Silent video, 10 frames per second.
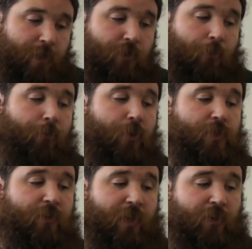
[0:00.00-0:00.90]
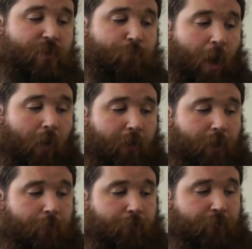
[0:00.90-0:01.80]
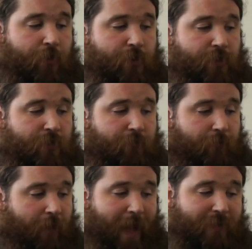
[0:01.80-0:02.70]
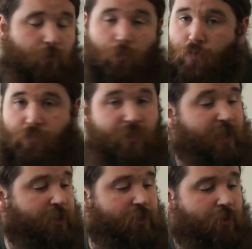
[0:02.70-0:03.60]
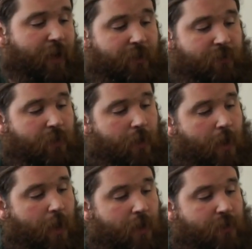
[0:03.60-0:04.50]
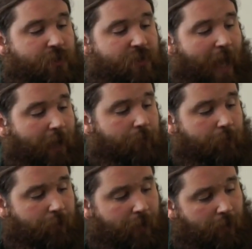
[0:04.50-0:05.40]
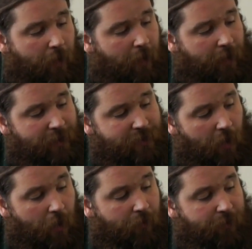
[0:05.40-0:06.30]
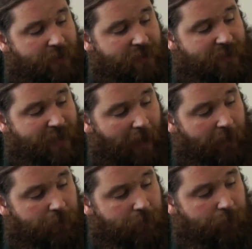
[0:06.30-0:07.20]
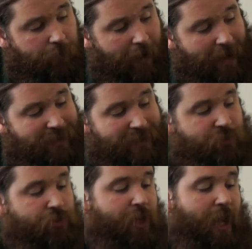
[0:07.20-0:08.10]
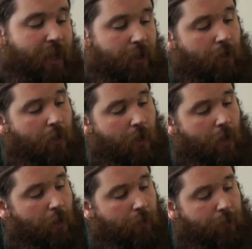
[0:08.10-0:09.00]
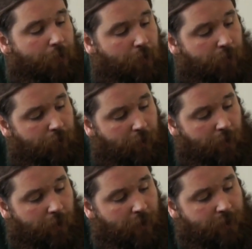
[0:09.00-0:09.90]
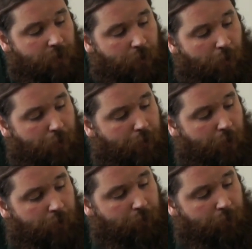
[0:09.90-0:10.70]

So 1st finger is barring the 1st fret, all 6 strings. 2nd finger is on the 2nd fret G. 3rd finger is on the 3rd